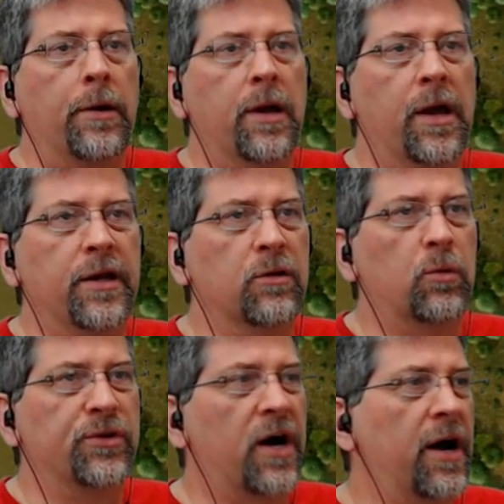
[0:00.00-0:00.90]
and he
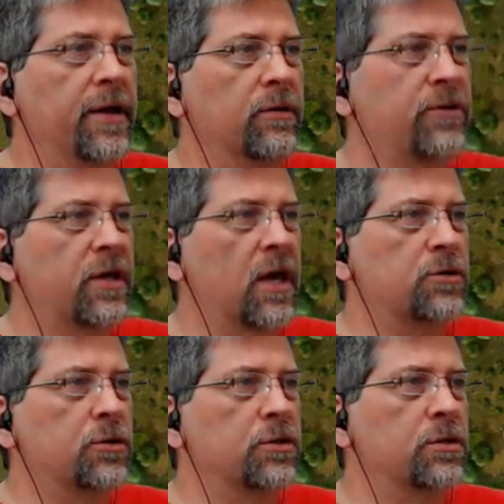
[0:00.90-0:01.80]
will die. He'll take
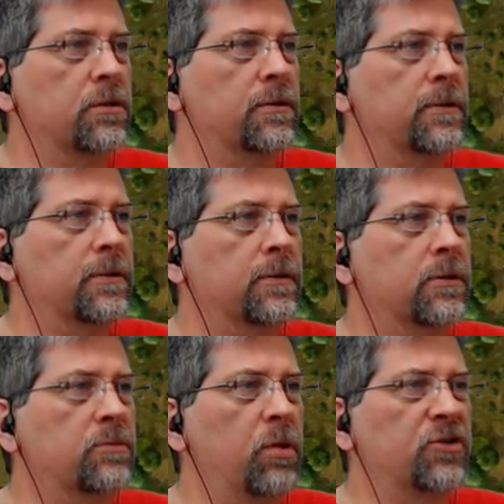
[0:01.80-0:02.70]
casualties.
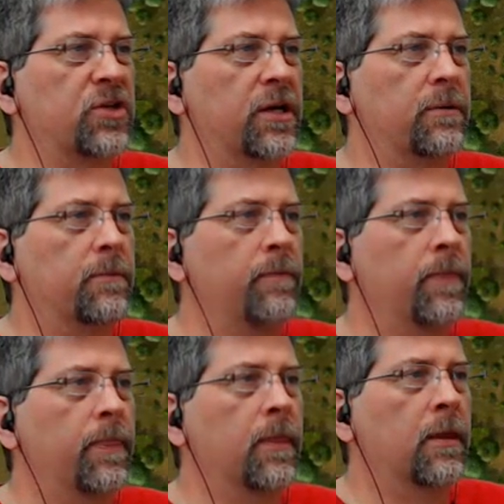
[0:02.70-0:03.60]
It's +10.
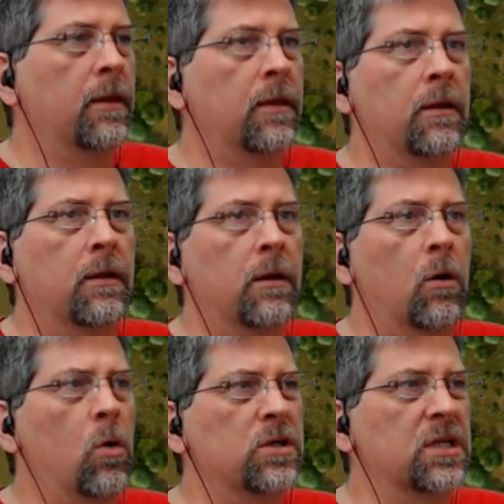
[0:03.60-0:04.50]

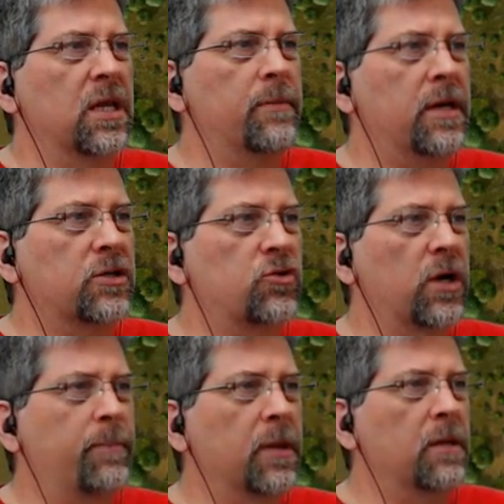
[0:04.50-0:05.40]
Oh, he's eliminated.
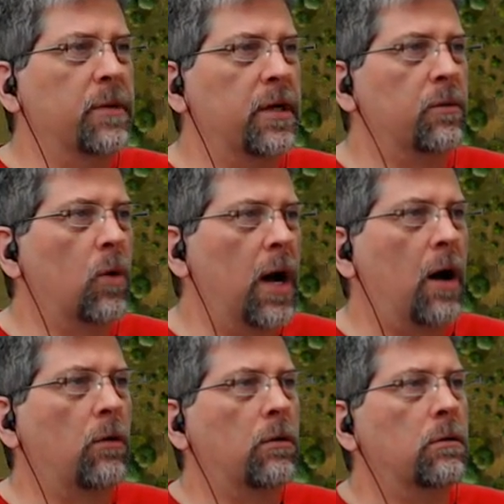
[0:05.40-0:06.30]
Straight up eliminated.
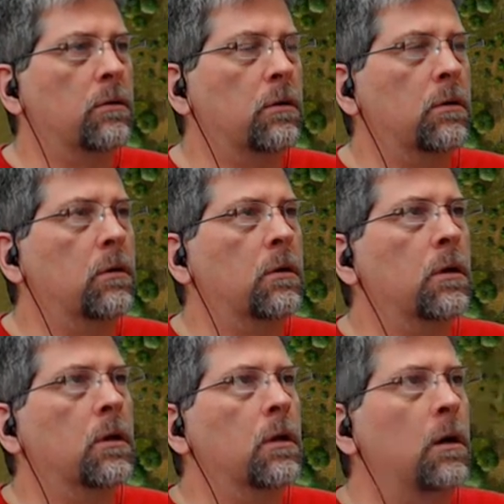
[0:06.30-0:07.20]
Wow.
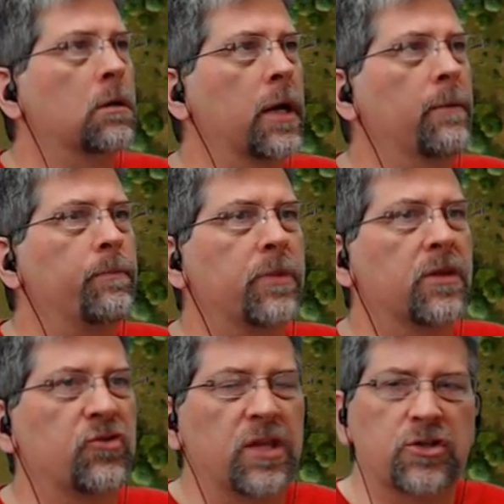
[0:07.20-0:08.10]
Okay,
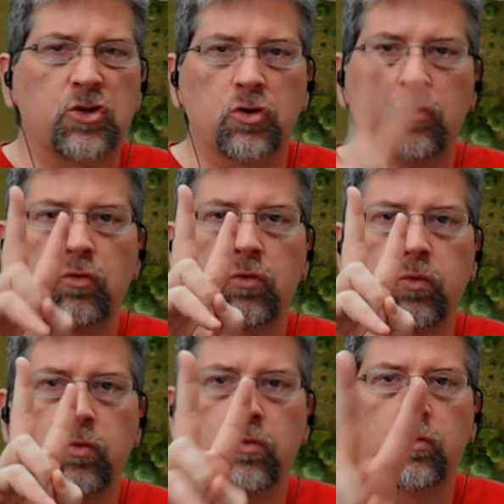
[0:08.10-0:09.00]
so that's 2.
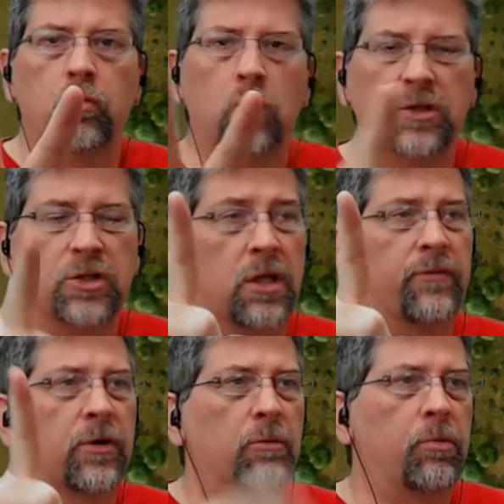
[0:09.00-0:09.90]
That's another
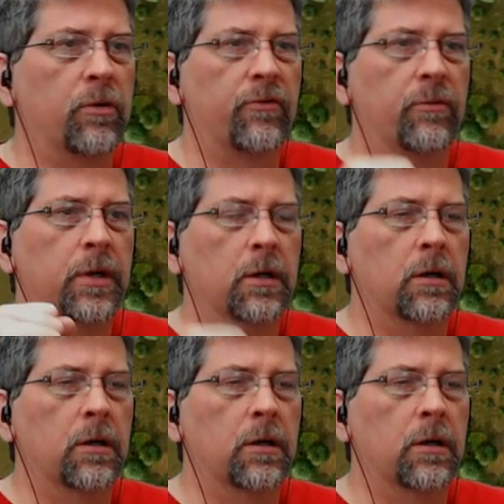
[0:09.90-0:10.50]
victory point for me.